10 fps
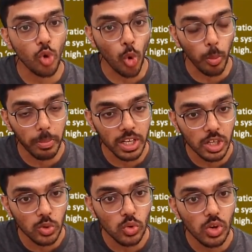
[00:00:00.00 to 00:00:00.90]
open
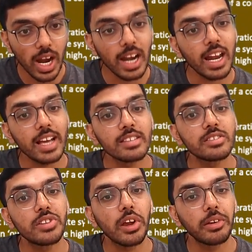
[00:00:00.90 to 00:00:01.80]
to and has
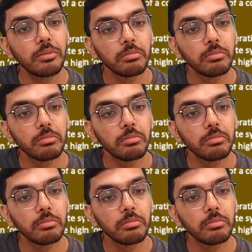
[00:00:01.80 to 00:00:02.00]
done.